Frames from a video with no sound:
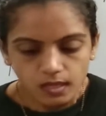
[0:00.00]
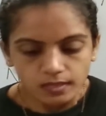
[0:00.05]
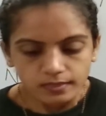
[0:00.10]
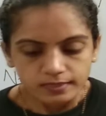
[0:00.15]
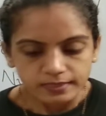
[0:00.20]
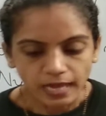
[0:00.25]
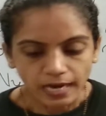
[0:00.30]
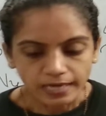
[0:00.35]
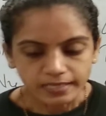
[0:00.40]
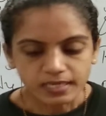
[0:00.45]

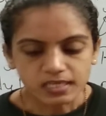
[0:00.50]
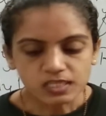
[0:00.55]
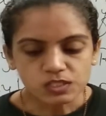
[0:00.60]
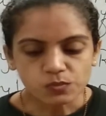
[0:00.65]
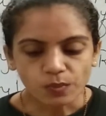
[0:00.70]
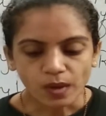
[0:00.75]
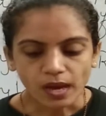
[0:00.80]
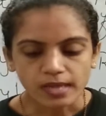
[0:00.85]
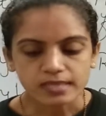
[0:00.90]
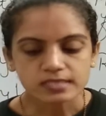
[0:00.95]
That is
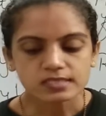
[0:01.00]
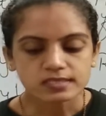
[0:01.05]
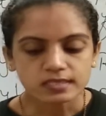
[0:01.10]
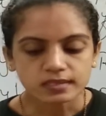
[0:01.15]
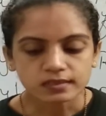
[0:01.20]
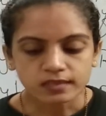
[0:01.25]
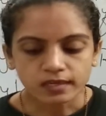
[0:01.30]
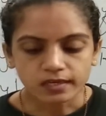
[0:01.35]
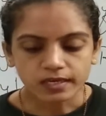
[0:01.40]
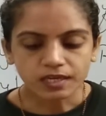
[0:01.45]
why
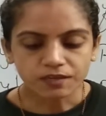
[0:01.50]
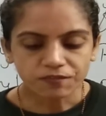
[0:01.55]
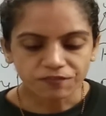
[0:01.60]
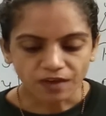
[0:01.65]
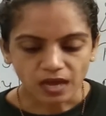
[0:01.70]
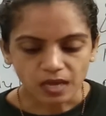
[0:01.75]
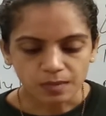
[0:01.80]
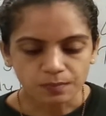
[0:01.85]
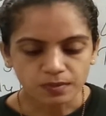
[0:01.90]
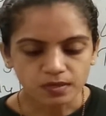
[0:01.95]
synthetic
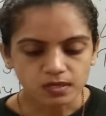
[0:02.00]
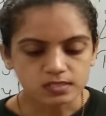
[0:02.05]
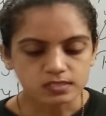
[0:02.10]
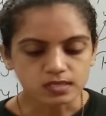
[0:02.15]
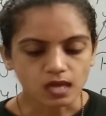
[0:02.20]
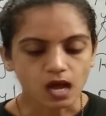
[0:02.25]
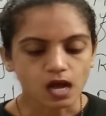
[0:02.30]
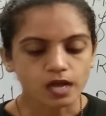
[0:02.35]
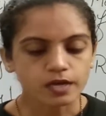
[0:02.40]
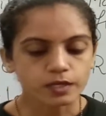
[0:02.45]
fibers
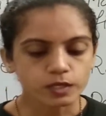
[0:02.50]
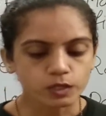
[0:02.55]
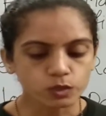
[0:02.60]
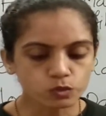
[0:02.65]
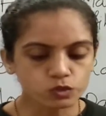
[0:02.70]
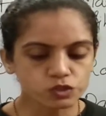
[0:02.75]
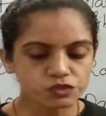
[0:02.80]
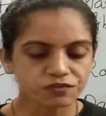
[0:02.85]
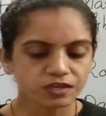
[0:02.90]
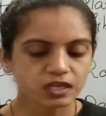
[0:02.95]
are
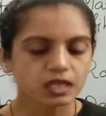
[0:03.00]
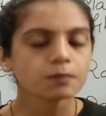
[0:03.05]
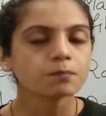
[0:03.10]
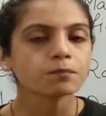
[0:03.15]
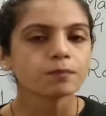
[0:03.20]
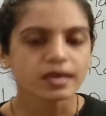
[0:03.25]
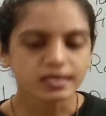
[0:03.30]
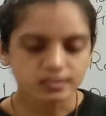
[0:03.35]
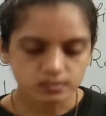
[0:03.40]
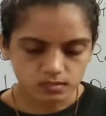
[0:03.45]
usually
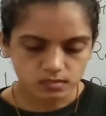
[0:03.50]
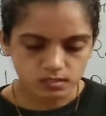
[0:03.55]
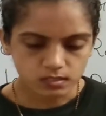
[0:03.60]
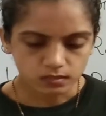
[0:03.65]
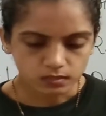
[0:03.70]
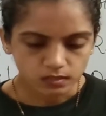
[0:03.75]
mixed